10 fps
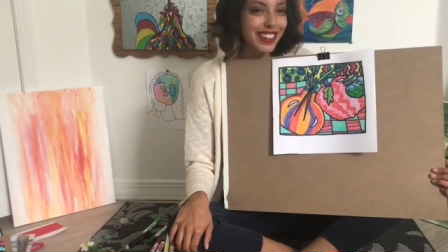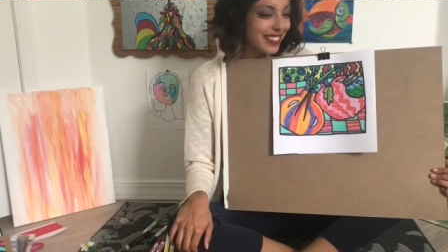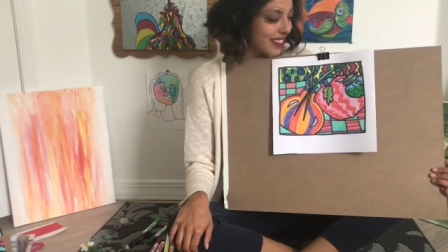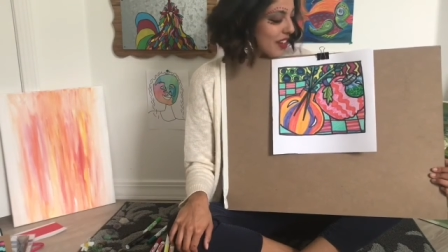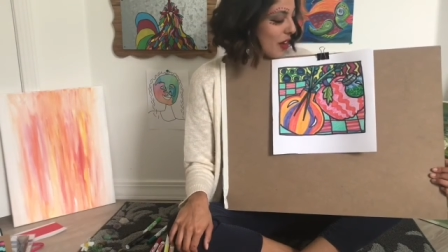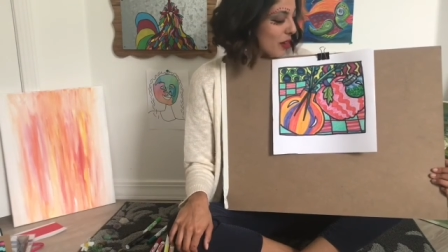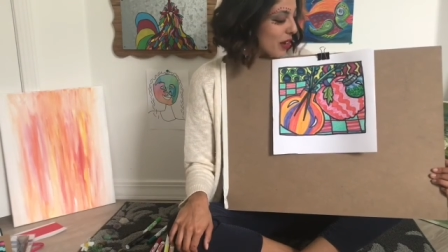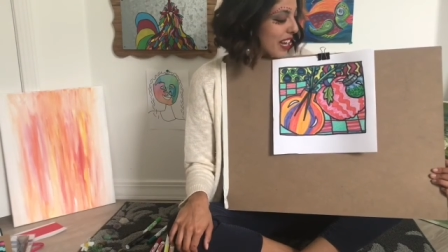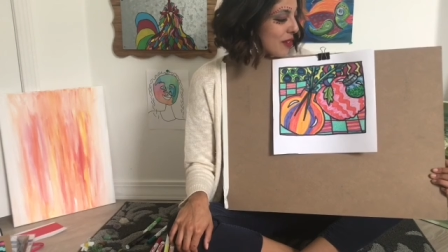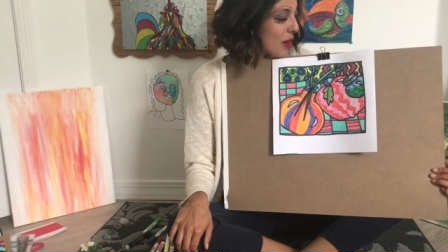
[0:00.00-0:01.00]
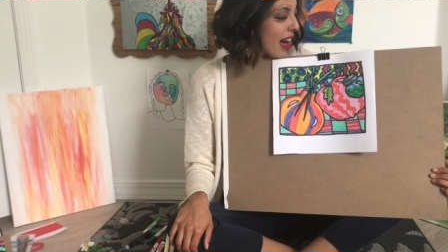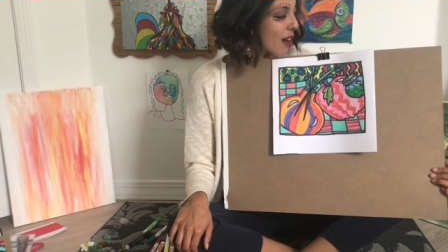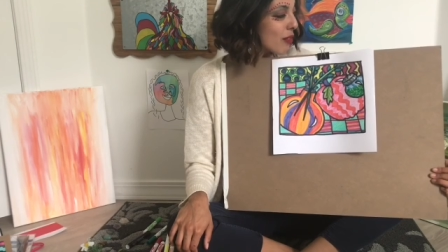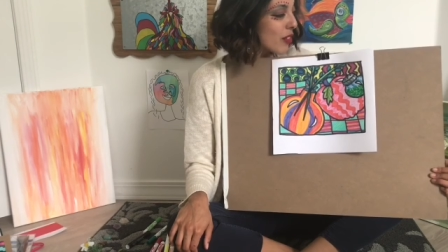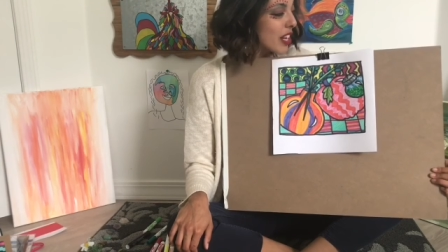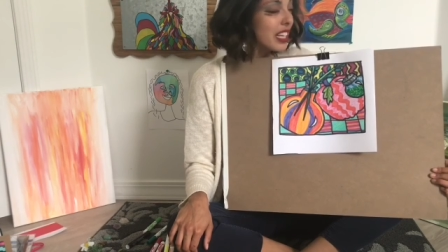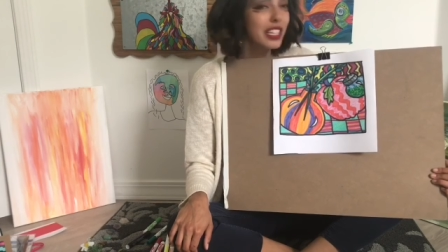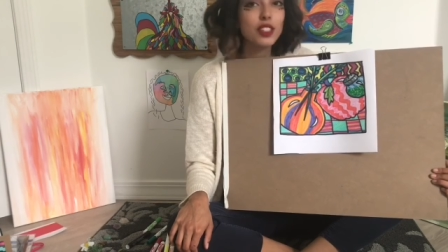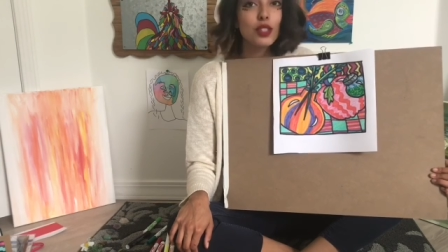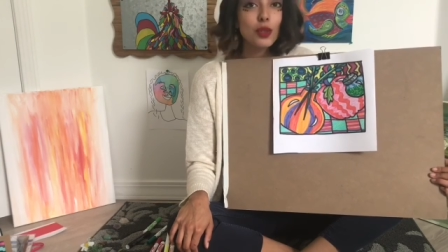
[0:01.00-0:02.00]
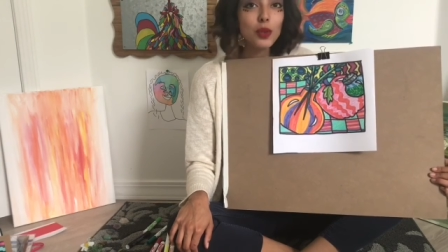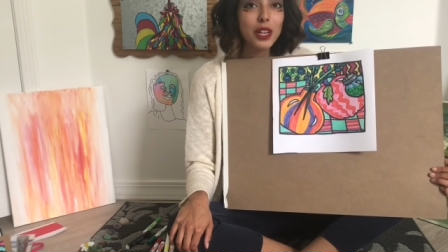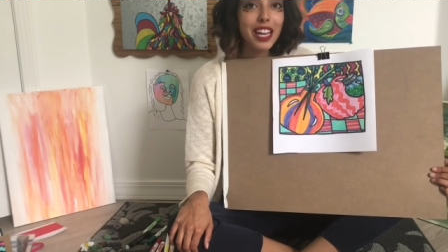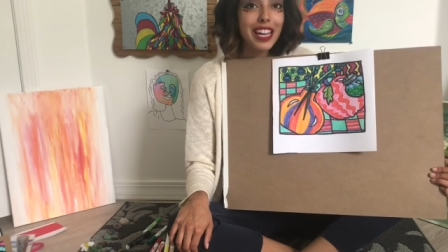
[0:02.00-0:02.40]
All right, well, have fun, enjoy,